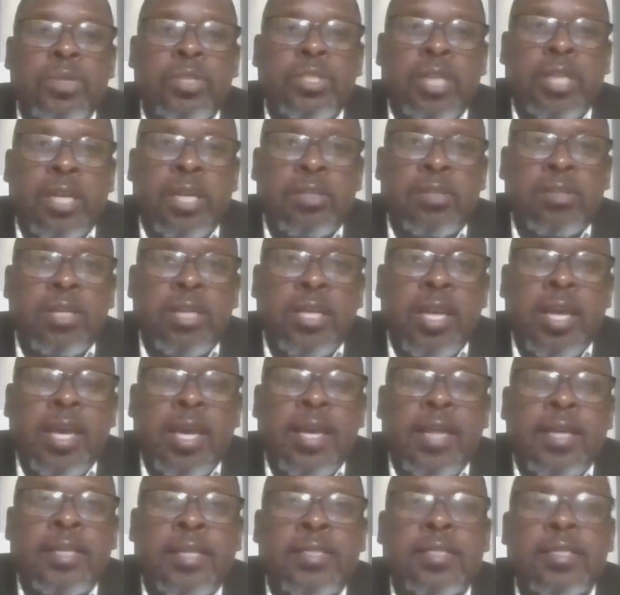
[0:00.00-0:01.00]
which
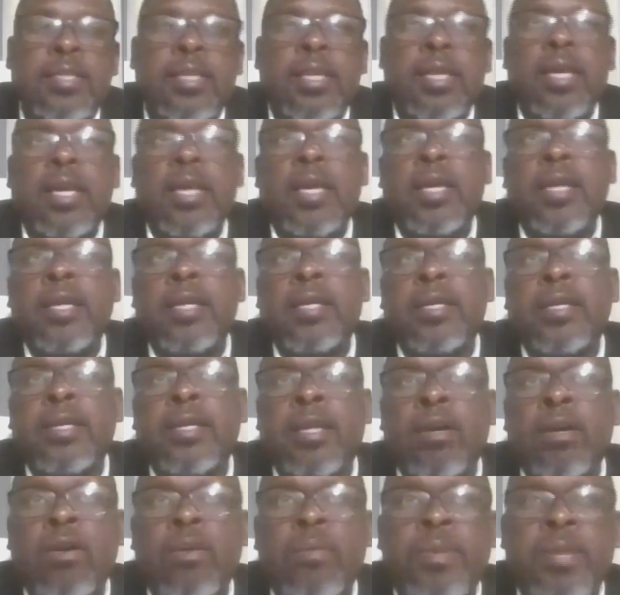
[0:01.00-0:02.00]
actually has
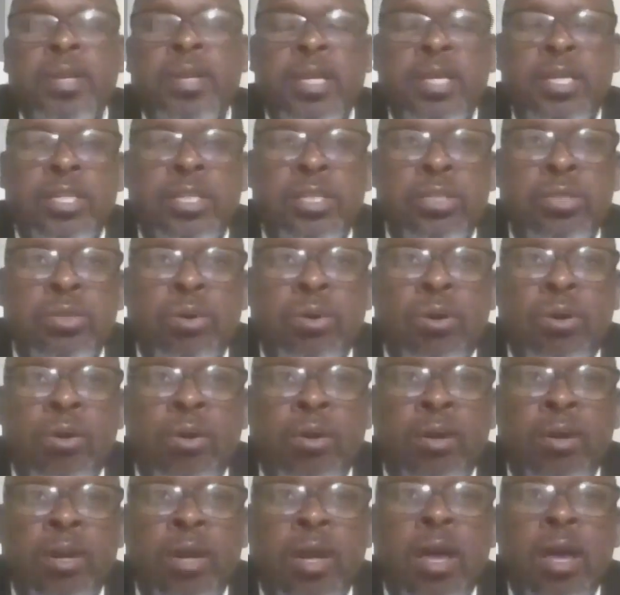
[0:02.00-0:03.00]
a recommendations
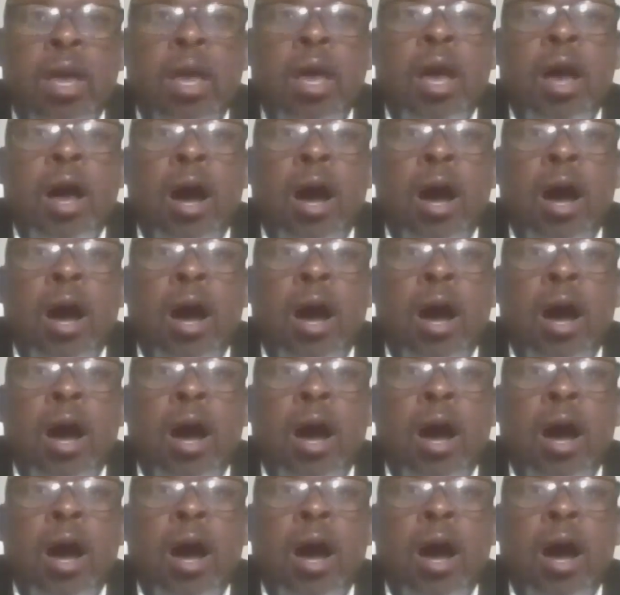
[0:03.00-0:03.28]
on